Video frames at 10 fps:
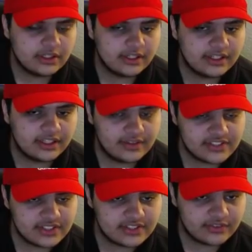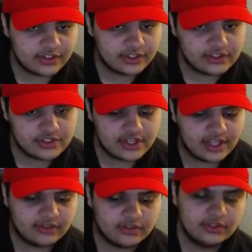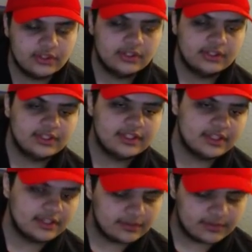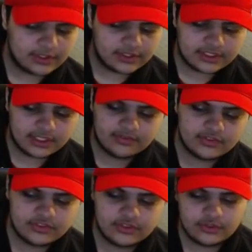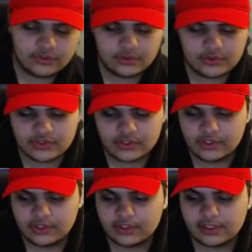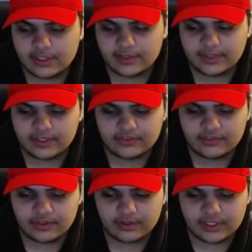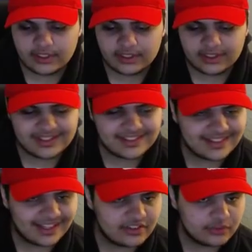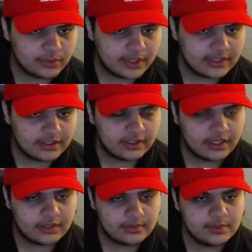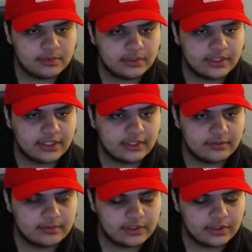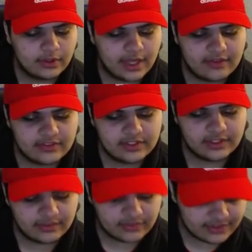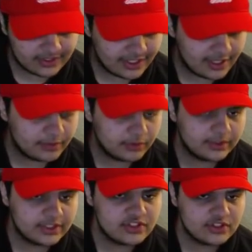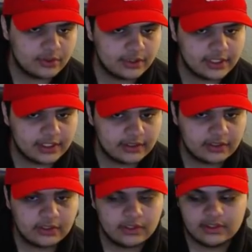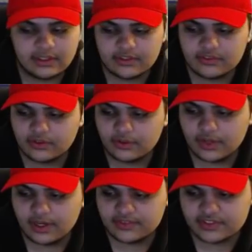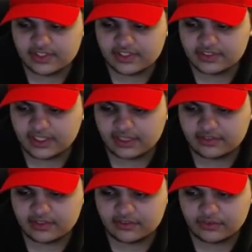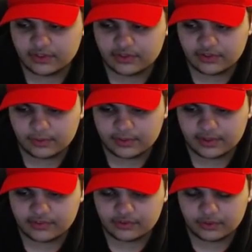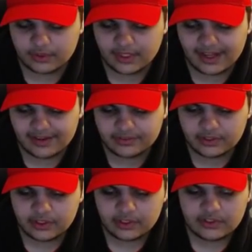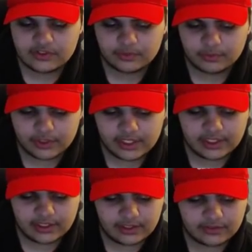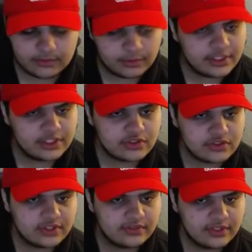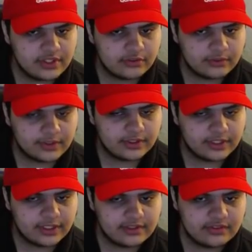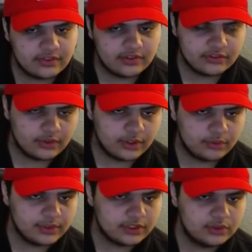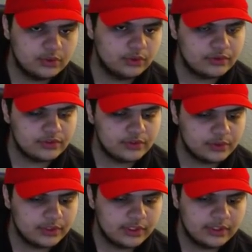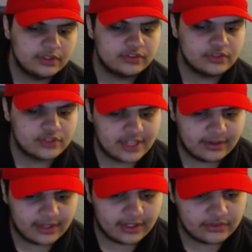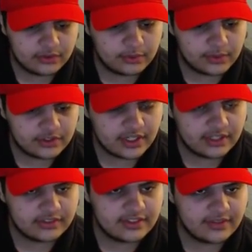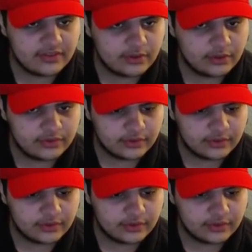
He obviously has a very good channel. He, you know, he covers the news, in a very concise way that a lot of people can, you know, have it delivered to them and really soak it in. And so, obviously, his content is very dope. He also will have some pretty interesting videos from here and then. He's also a really cool dude. So shout out to David Dole from the